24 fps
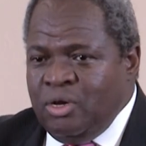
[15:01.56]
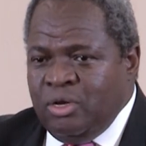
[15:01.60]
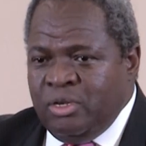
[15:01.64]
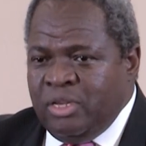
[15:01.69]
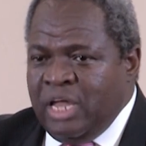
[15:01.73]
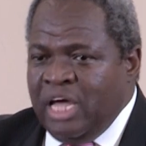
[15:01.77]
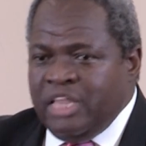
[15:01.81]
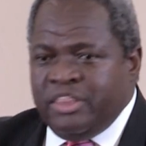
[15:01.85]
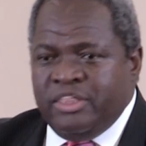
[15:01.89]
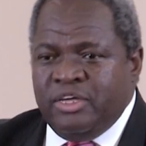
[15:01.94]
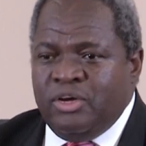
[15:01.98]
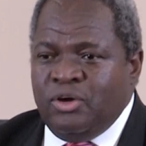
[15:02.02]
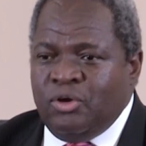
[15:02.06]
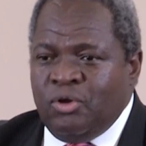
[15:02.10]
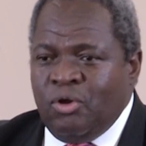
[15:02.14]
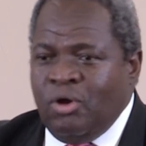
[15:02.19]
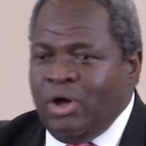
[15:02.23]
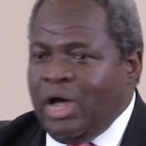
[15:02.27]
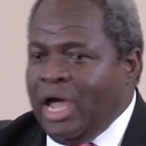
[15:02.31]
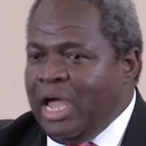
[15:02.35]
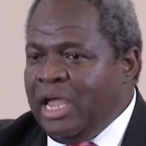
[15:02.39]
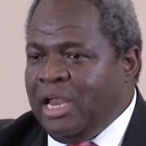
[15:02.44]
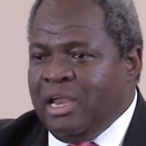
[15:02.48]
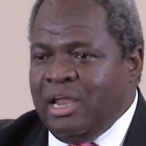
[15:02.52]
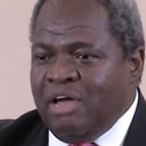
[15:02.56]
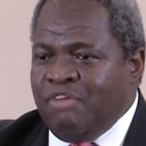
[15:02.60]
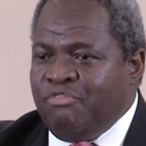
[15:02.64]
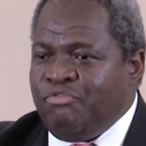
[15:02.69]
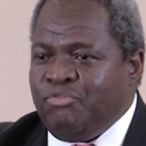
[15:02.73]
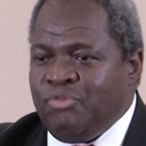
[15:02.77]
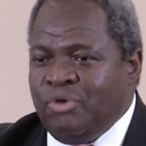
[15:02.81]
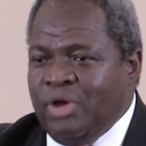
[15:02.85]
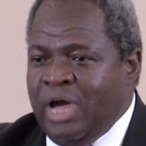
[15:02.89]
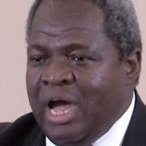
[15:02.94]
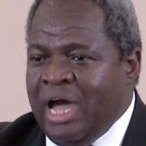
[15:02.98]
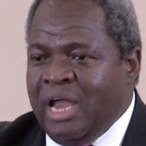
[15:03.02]
Nothing wrong. I
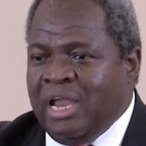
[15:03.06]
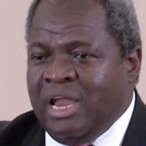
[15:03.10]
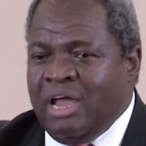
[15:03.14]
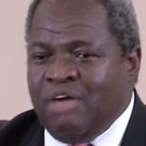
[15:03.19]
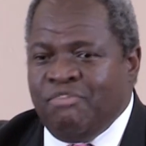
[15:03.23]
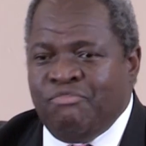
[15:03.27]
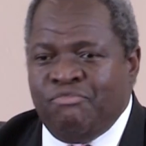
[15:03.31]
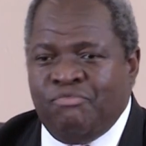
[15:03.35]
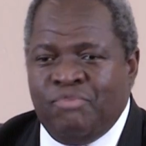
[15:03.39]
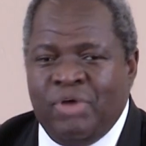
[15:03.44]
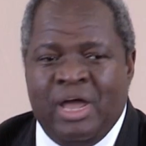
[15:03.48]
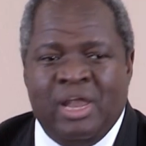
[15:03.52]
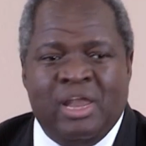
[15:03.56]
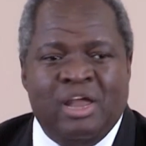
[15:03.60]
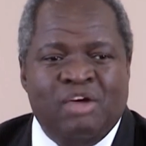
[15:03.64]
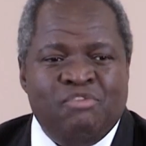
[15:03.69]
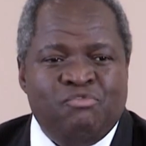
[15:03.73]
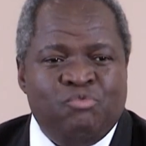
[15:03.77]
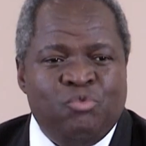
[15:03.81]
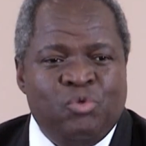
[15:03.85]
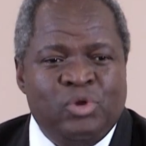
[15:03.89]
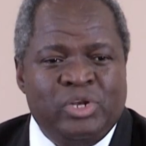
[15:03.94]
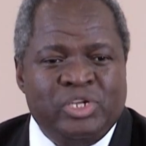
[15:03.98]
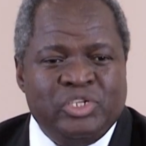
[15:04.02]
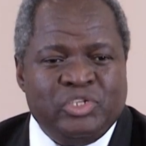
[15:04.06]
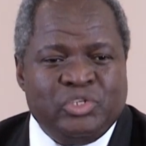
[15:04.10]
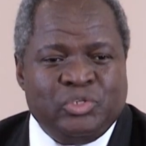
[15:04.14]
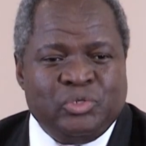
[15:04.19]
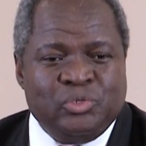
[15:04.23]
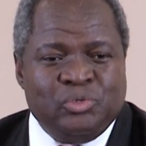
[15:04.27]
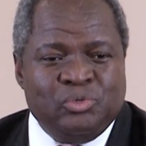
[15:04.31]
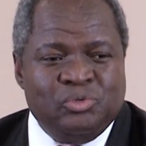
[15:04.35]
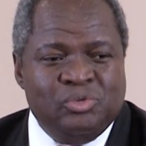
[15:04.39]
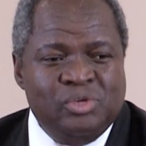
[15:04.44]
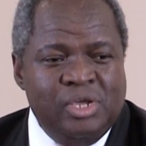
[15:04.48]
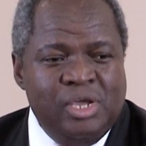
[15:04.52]
love Woolies
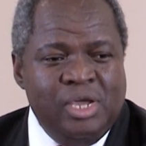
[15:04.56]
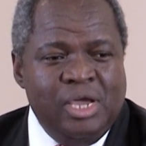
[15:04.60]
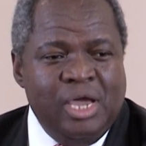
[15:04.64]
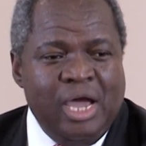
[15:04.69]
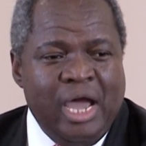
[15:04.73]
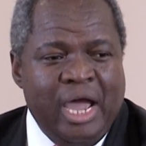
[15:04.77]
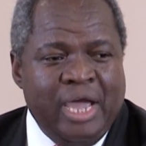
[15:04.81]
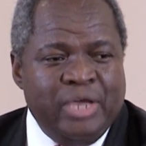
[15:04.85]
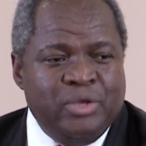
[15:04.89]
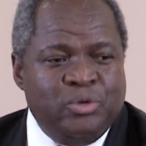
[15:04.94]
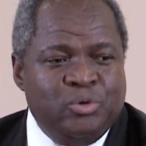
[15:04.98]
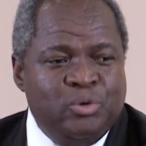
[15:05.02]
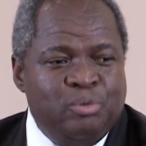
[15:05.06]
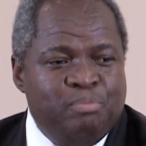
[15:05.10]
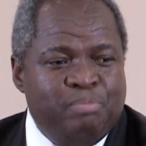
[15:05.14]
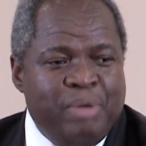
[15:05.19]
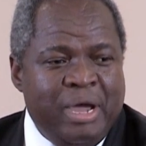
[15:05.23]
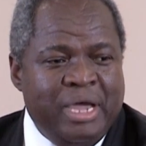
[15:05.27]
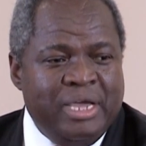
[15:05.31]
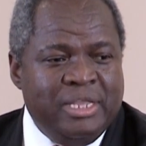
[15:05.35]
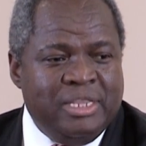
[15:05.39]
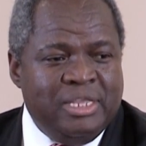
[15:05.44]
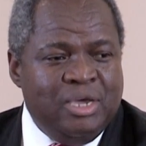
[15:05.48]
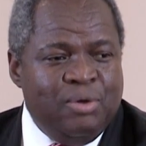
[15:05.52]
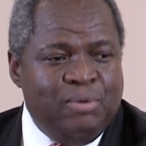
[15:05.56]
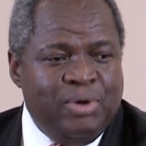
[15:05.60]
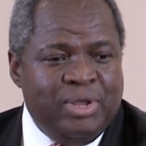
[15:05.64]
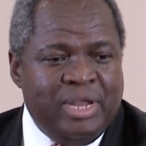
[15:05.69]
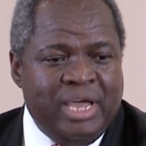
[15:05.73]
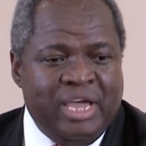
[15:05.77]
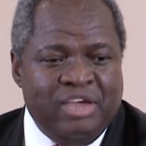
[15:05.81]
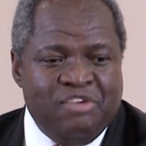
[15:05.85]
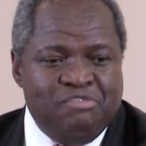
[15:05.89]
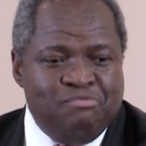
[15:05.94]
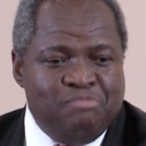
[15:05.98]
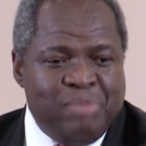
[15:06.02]
too. I do buy there when
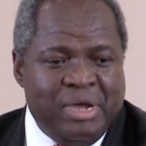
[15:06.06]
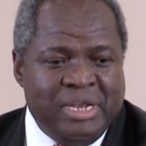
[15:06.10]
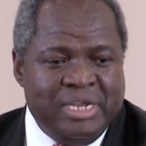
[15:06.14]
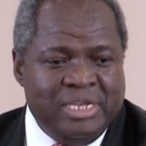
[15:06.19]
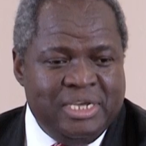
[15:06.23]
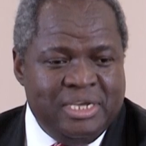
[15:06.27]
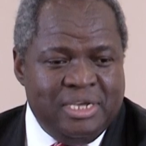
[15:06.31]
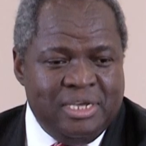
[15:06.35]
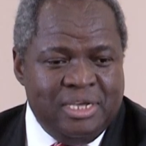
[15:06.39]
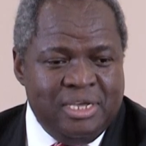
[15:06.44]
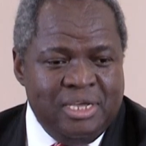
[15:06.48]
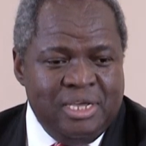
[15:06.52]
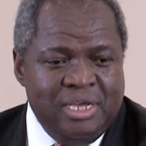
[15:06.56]
I have money.